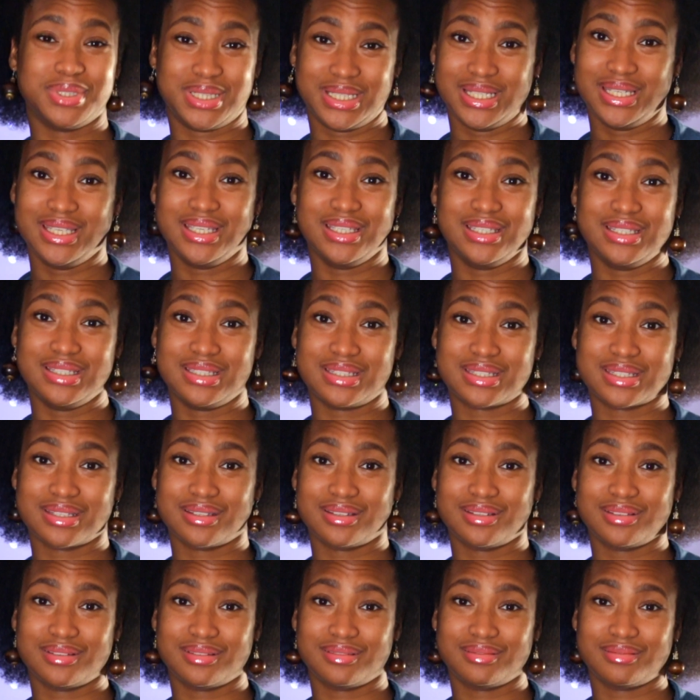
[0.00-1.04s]
please
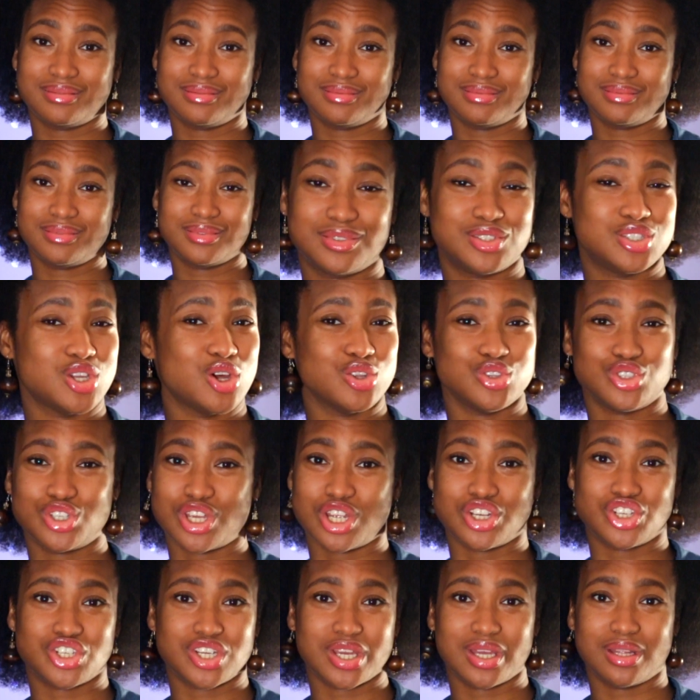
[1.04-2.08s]
don't
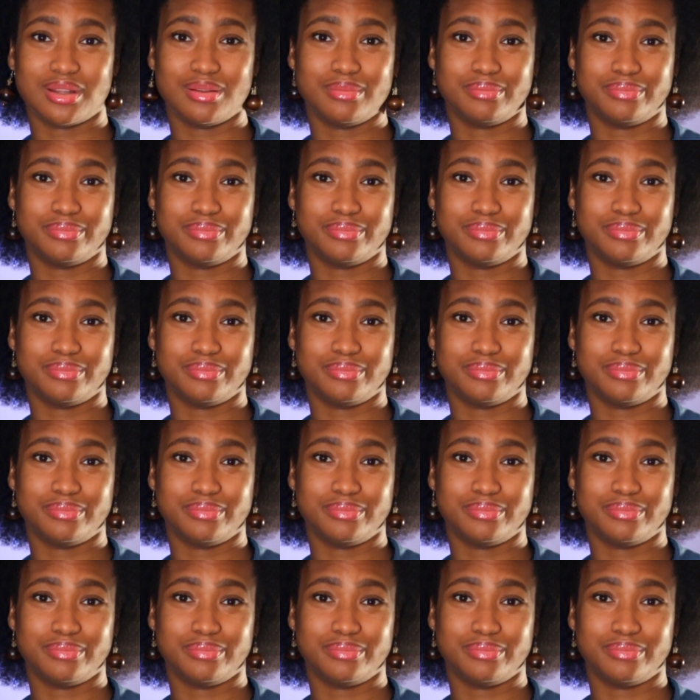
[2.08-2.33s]
touch it.